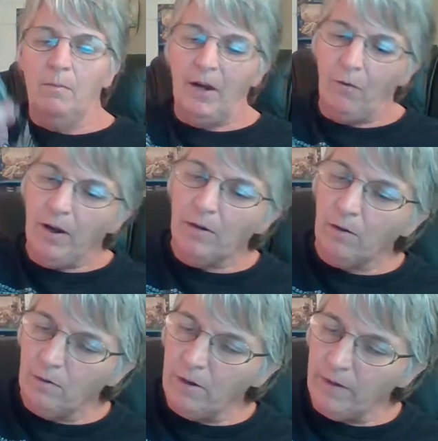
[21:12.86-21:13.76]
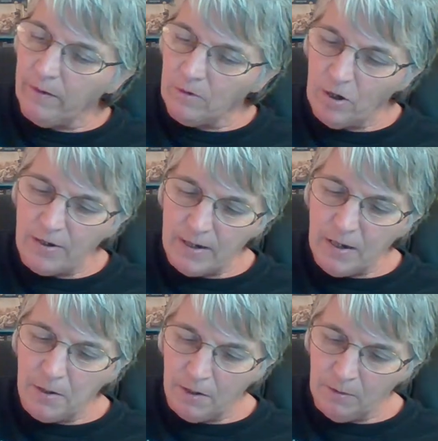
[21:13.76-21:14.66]
My granddaughter doesn't, she's
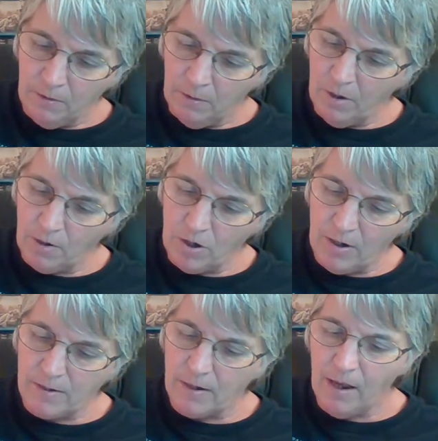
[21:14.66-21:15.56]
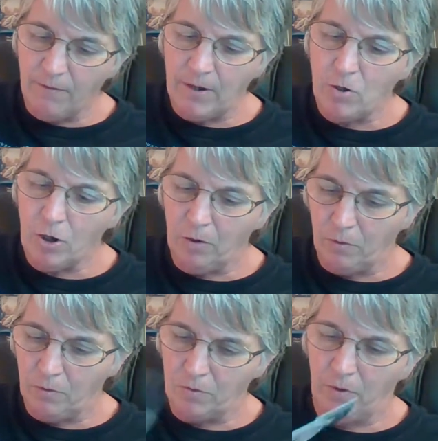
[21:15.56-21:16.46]
10. She doesn't have any
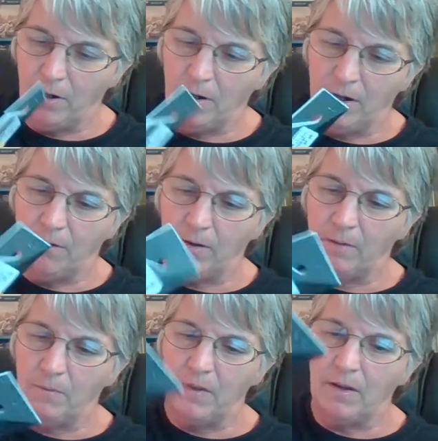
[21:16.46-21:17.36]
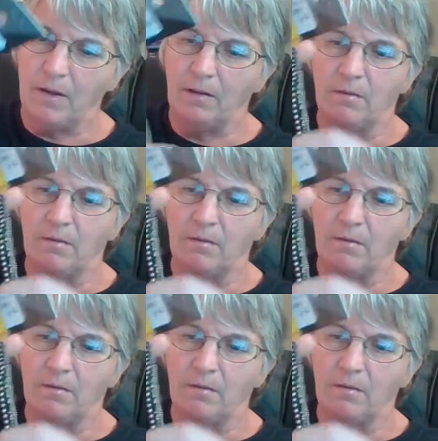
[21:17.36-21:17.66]
chokers right now, and I'm thinking